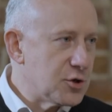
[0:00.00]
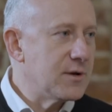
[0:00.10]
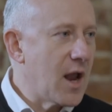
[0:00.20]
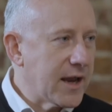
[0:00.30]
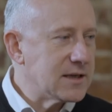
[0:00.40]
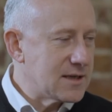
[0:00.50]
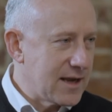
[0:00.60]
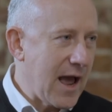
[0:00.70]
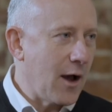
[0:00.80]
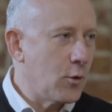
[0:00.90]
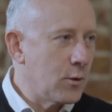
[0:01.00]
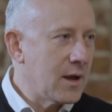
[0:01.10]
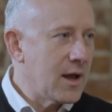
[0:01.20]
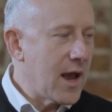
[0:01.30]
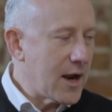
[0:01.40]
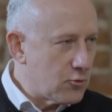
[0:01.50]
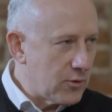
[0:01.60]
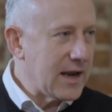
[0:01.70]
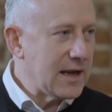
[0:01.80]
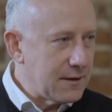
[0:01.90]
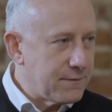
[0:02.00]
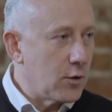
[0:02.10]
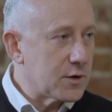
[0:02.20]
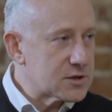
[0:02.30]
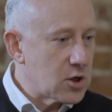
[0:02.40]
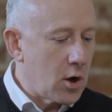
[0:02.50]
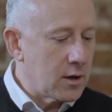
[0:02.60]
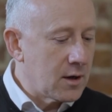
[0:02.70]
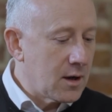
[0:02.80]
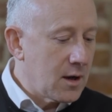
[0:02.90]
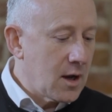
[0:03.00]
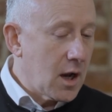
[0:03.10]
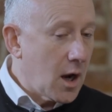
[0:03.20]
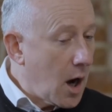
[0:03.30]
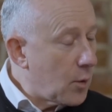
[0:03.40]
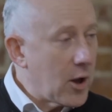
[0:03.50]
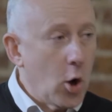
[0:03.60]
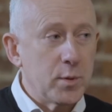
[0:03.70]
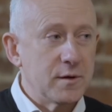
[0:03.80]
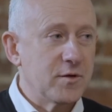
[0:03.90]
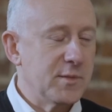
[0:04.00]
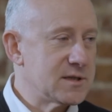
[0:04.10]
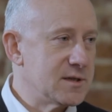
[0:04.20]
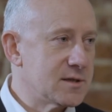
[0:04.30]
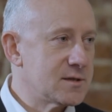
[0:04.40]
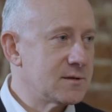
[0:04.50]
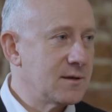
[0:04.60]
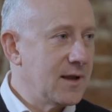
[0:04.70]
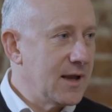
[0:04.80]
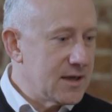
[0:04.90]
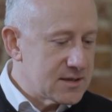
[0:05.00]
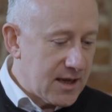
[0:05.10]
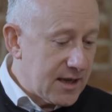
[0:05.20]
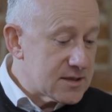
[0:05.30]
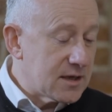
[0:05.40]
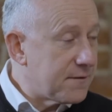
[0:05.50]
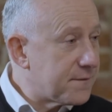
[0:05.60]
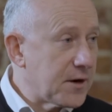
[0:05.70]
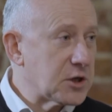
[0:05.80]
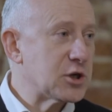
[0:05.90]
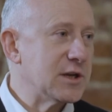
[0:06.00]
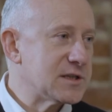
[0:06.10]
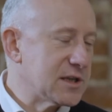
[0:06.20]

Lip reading: unite now and really focus on, are we open for business? Is it a frictionless